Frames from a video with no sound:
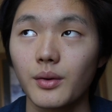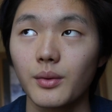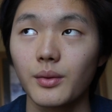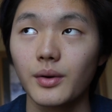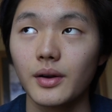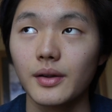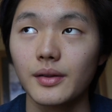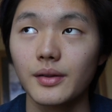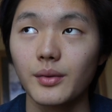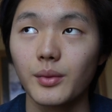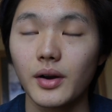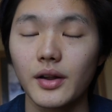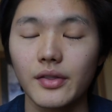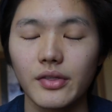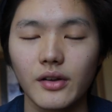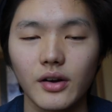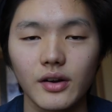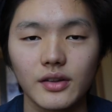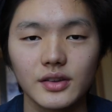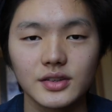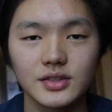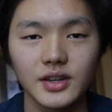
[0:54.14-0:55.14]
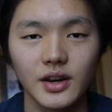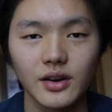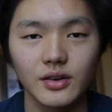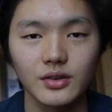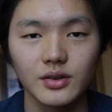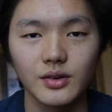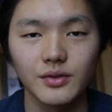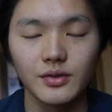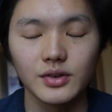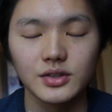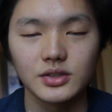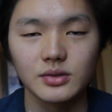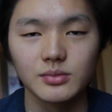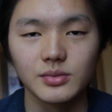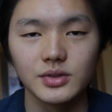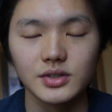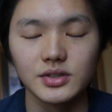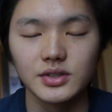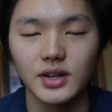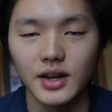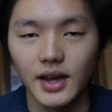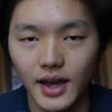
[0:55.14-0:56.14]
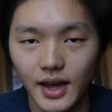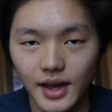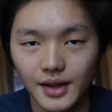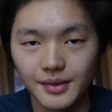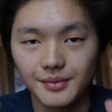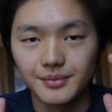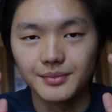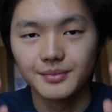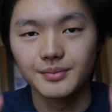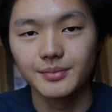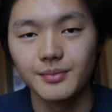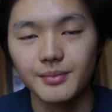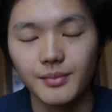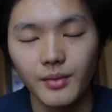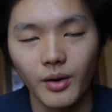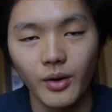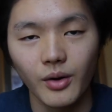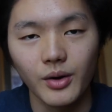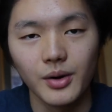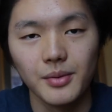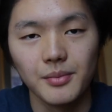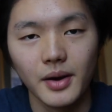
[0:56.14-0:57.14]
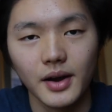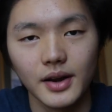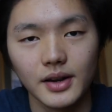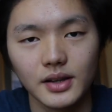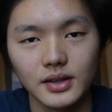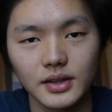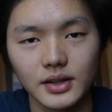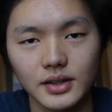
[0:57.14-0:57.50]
when I thought of this character, for some reason I had her in mind.